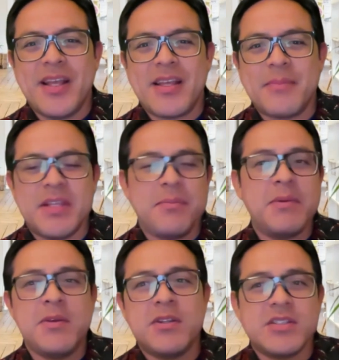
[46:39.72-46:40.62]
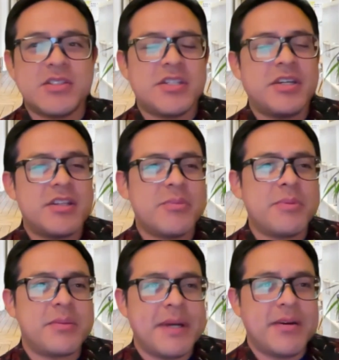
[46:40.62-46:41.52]
maybe you can just share a little
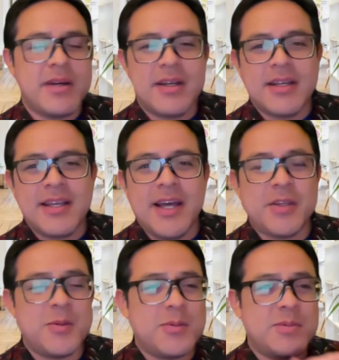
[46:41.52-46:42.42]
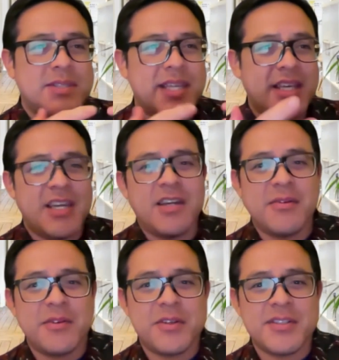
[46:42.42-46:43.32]
bit about how you take care
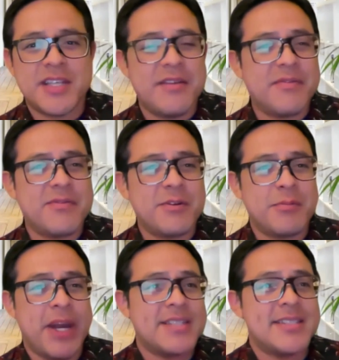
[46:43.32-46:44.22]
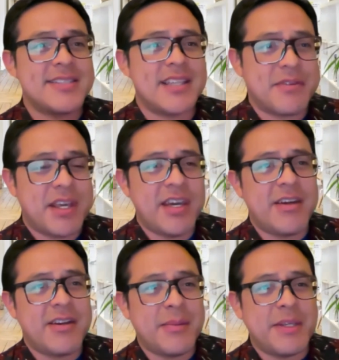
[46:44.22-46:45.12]
of yourself or practice
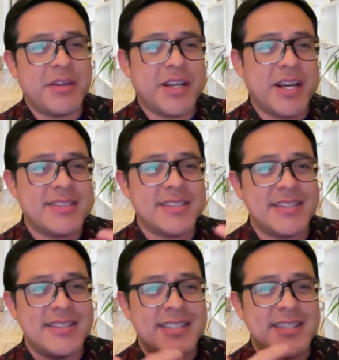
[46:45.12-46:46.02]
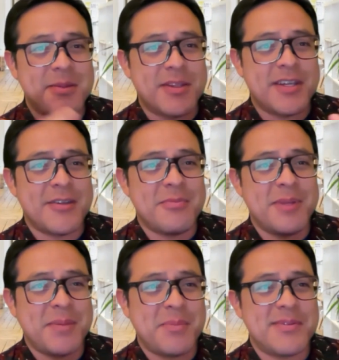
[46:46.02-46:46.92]
self-care. I mean, you're constantly dealing with other
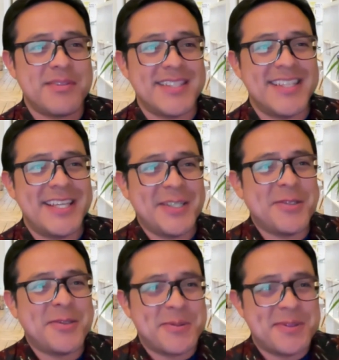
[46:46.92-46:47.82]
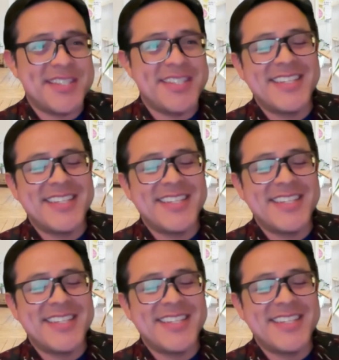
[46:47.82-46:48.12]
people's issues.